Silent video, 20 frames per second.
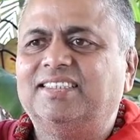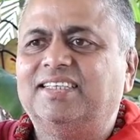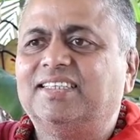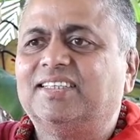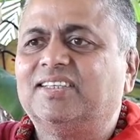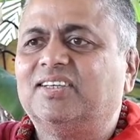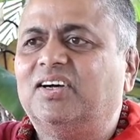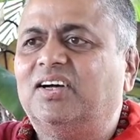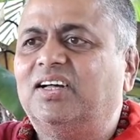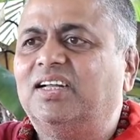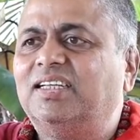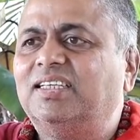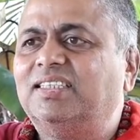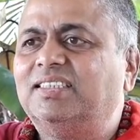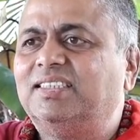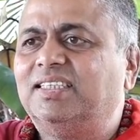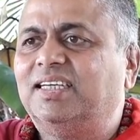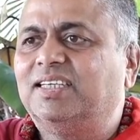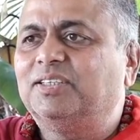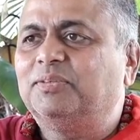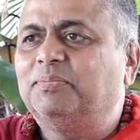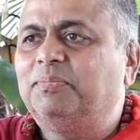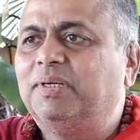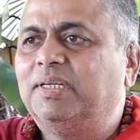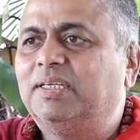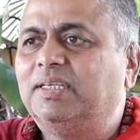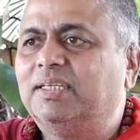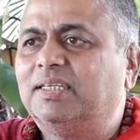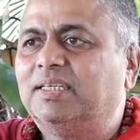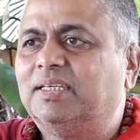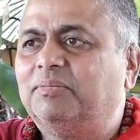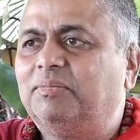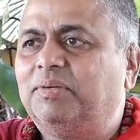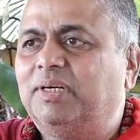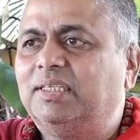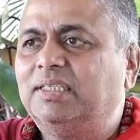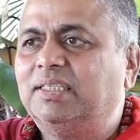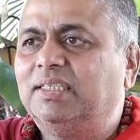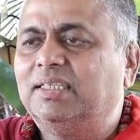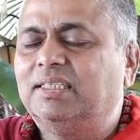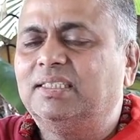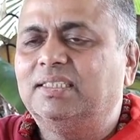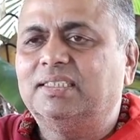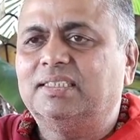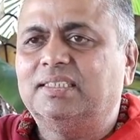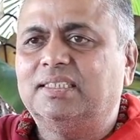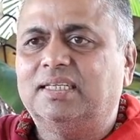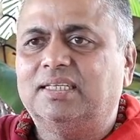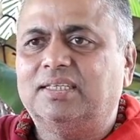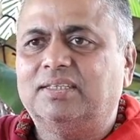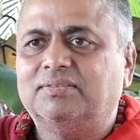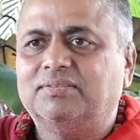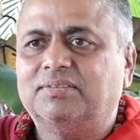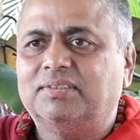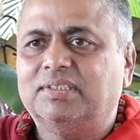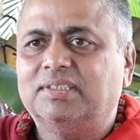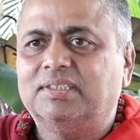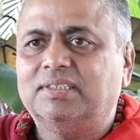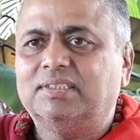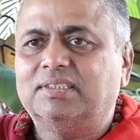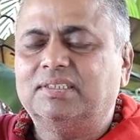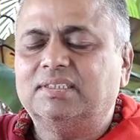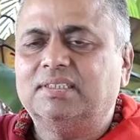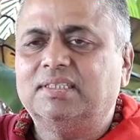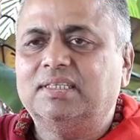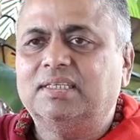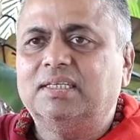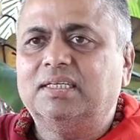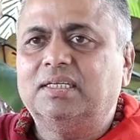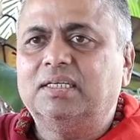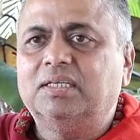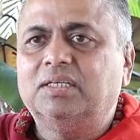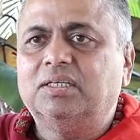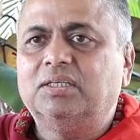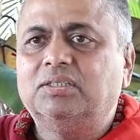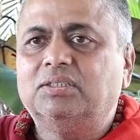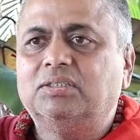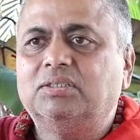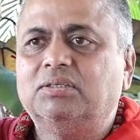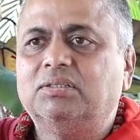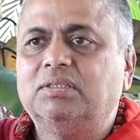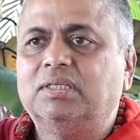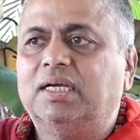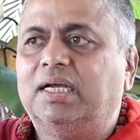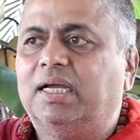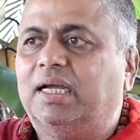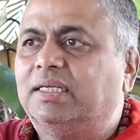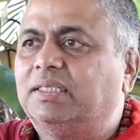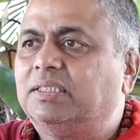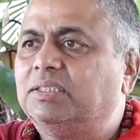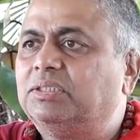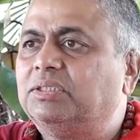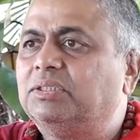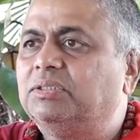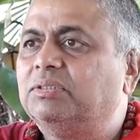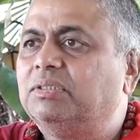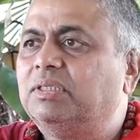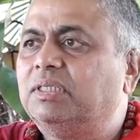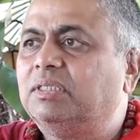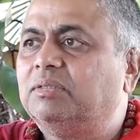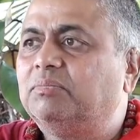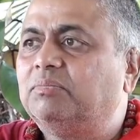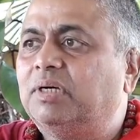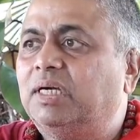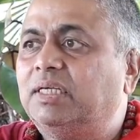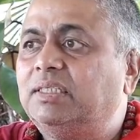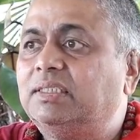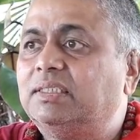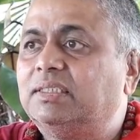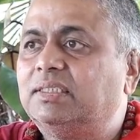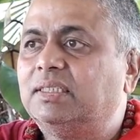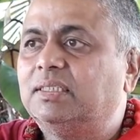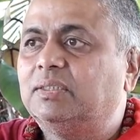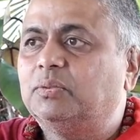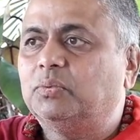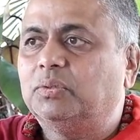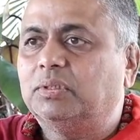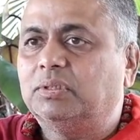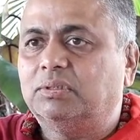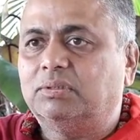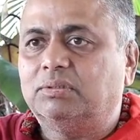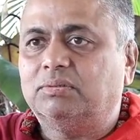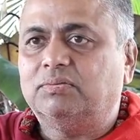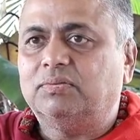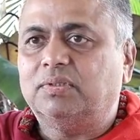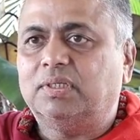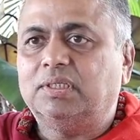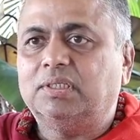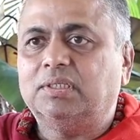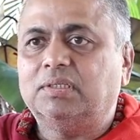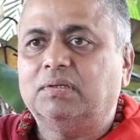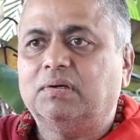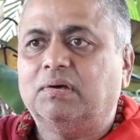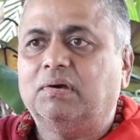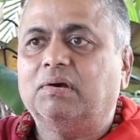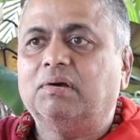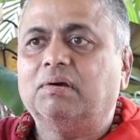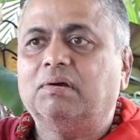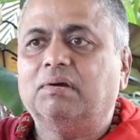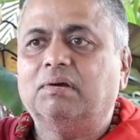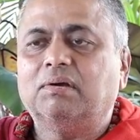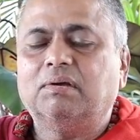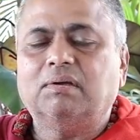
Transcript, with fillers: said, call a junkman, a kabadiyan, sell of this. So the attitude and the mindset was very wrong.